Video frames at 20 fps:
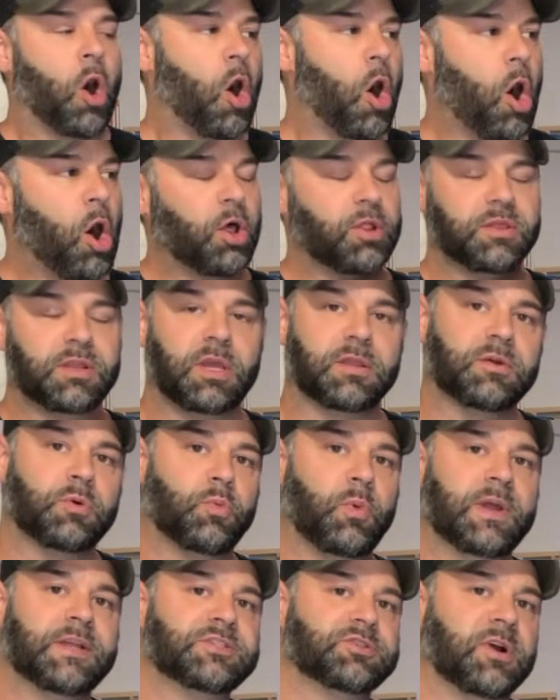All the other
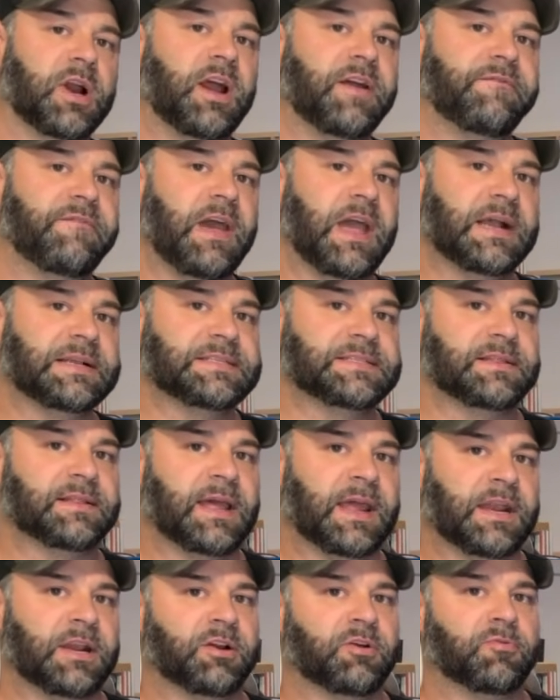wet dry vacs
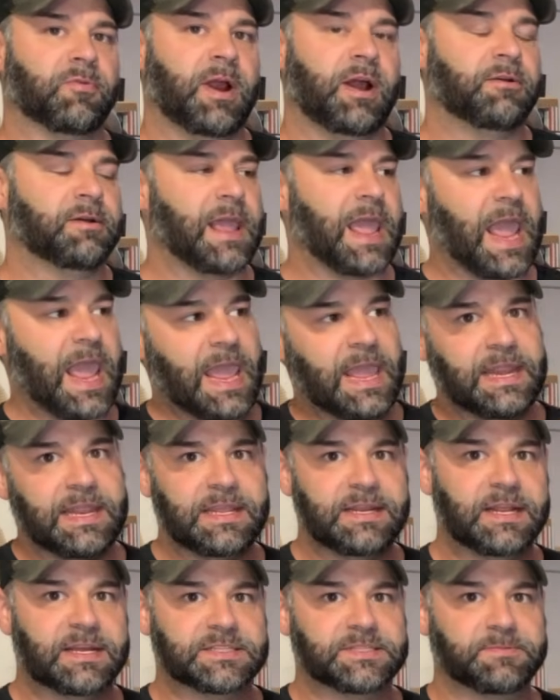landed around
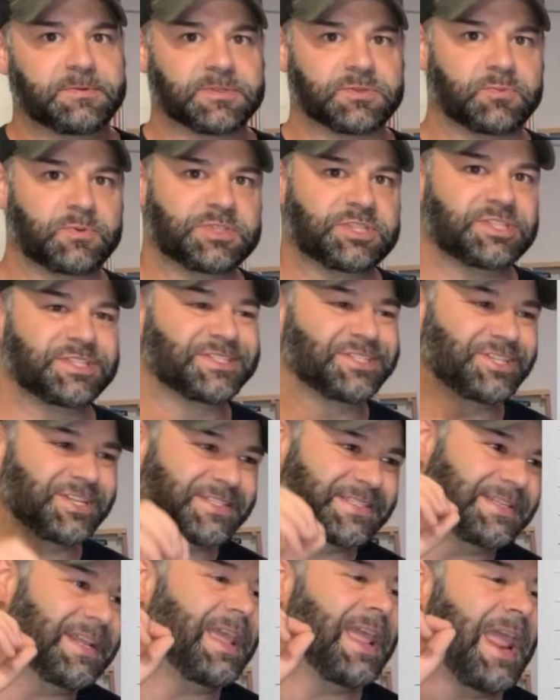80 decibels, which is
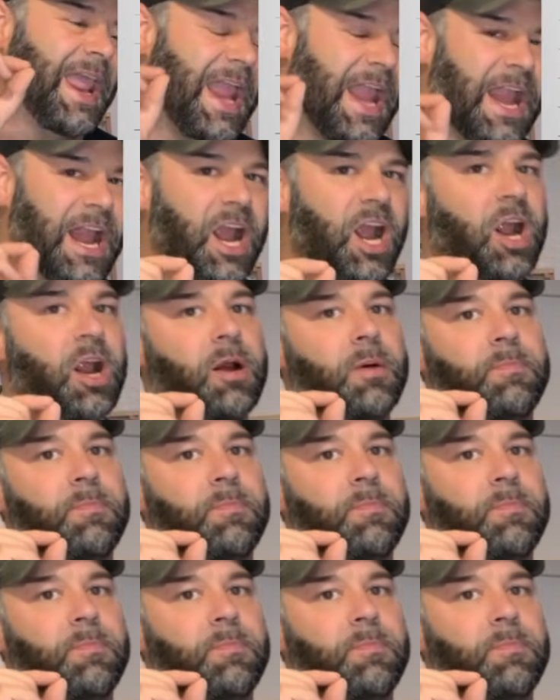just a hair